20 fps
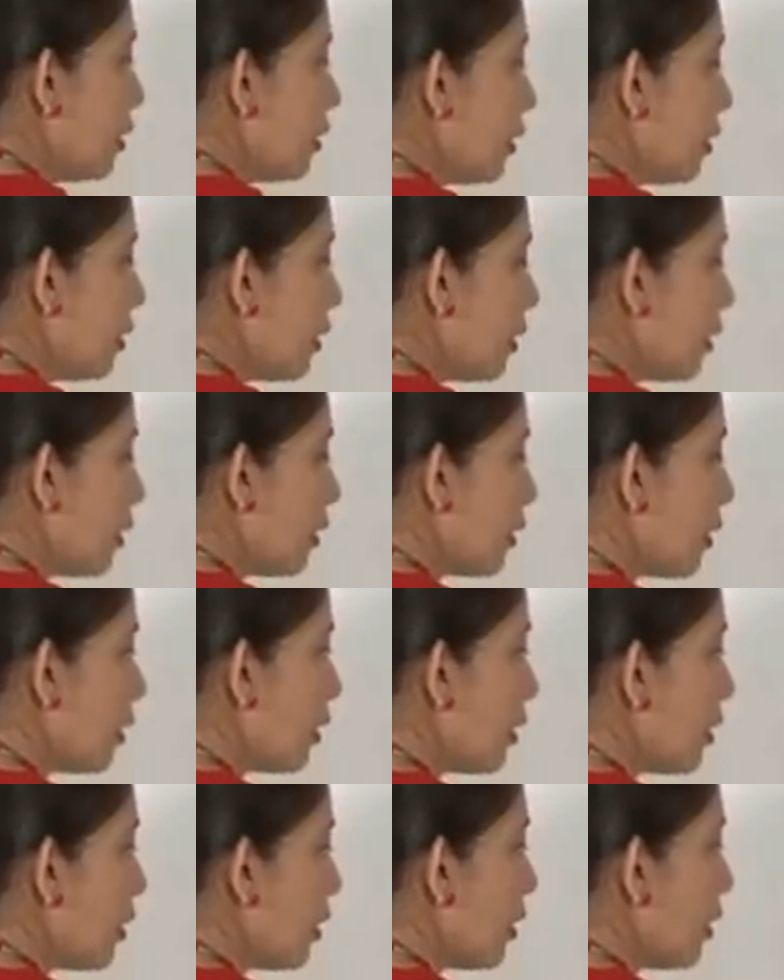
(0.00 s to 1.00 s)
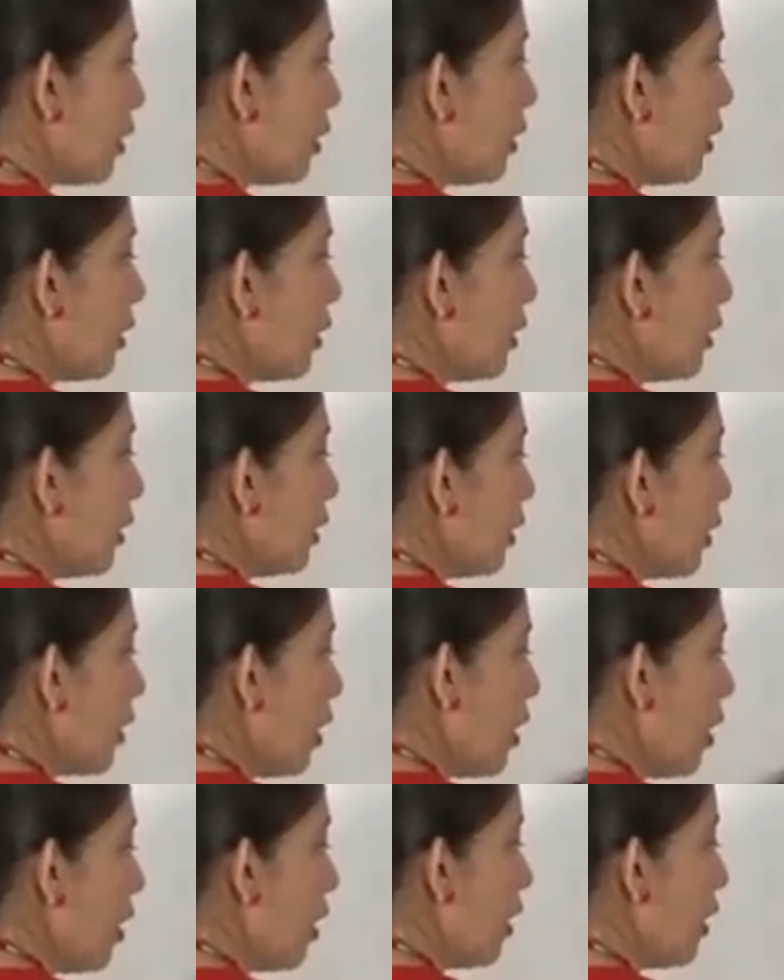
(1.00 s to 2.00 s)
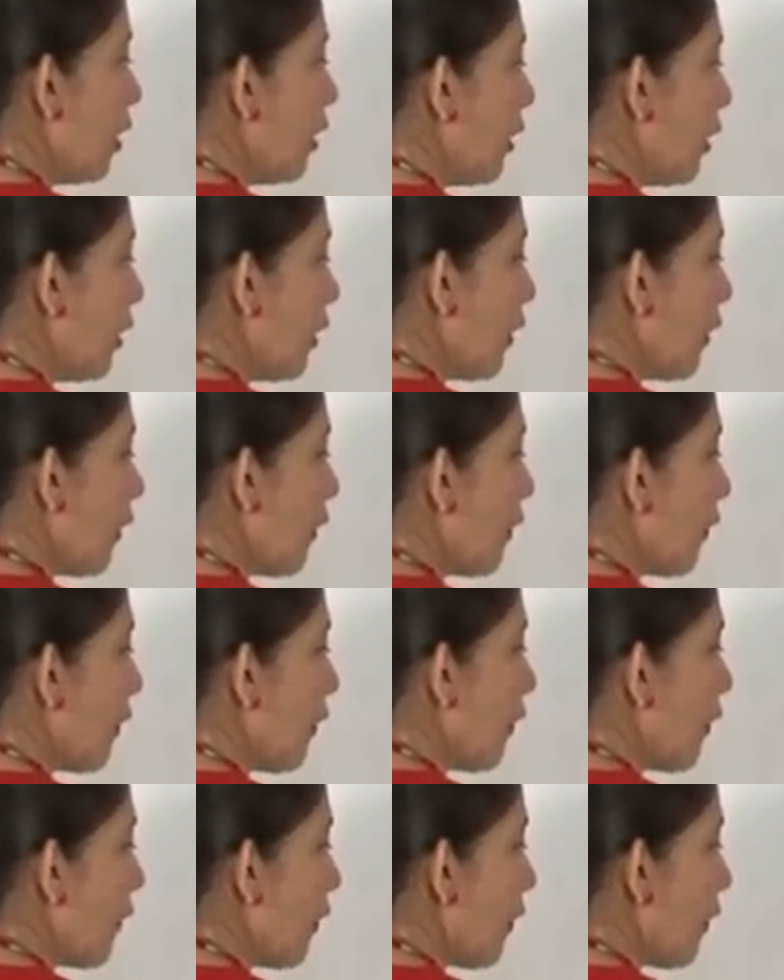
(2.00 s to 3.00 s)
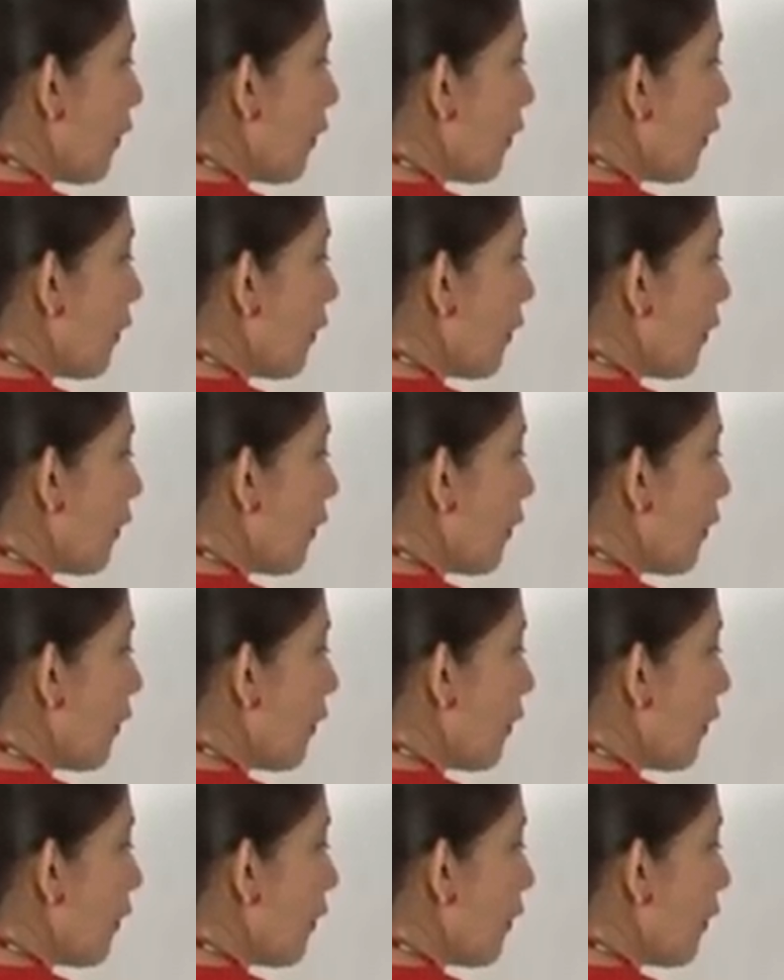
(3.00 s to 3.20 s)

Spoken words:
No one is speaking in this clip.